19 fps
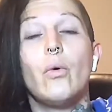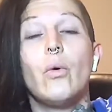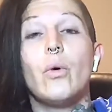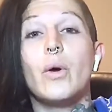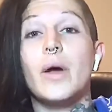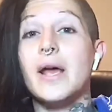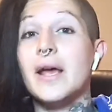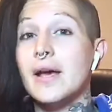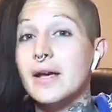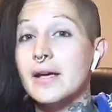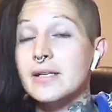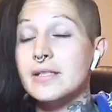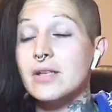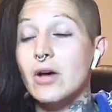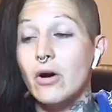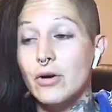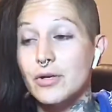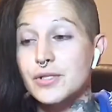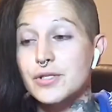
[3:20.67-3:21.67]
and
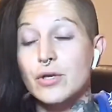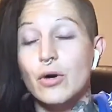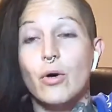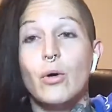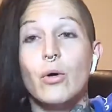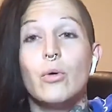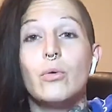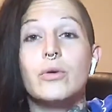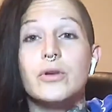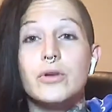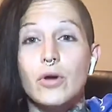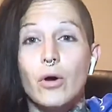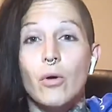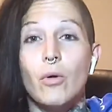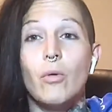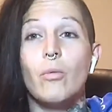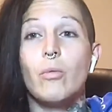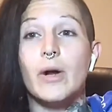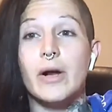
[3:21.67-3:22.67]
also,
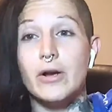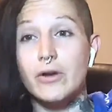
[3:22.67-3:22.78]
where